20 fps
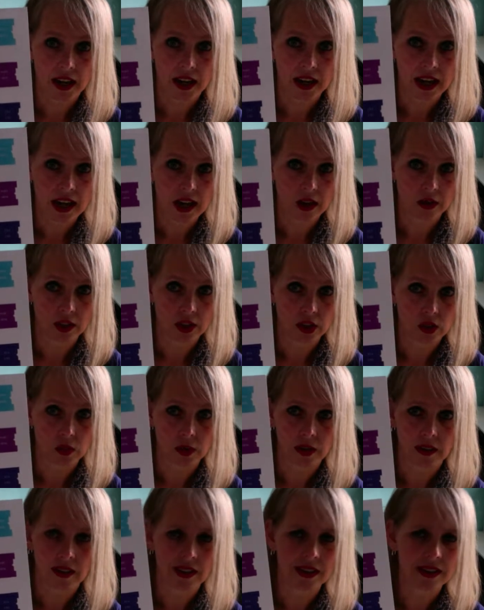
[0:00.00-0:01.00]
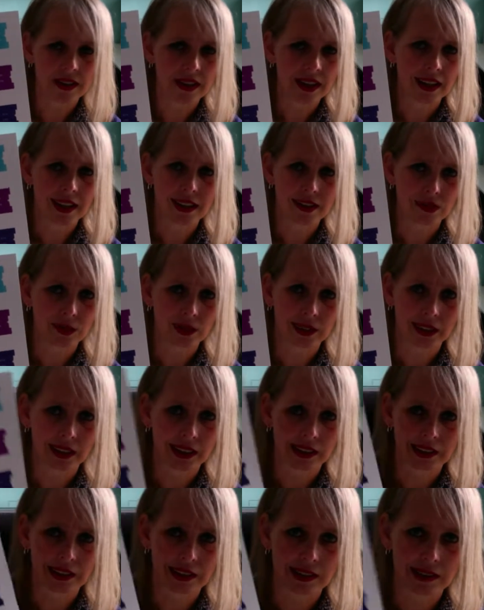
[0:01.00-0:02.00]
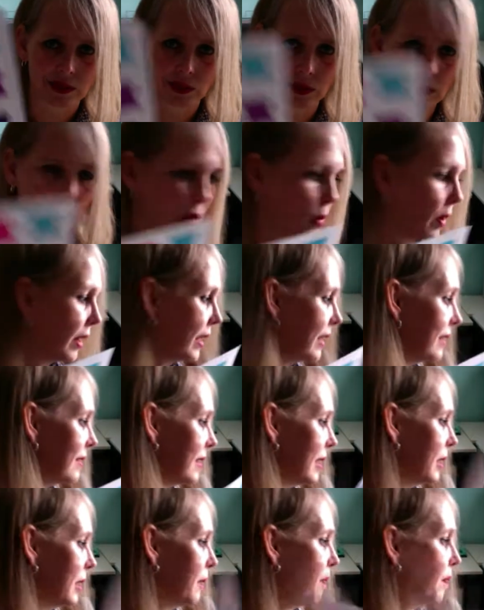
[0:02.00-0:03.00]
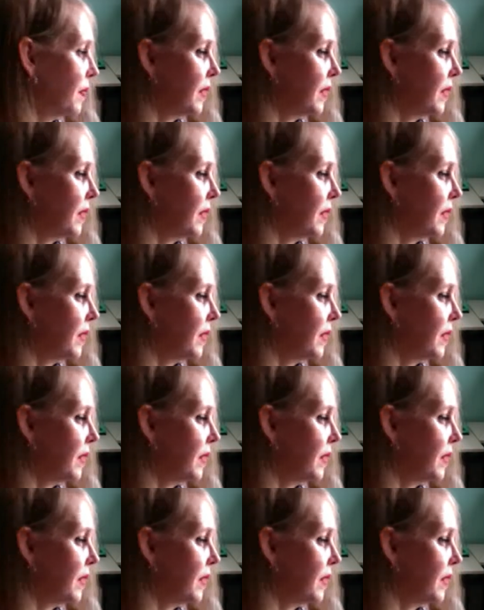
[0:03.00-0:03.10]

out each one of these, and it's really quite easy.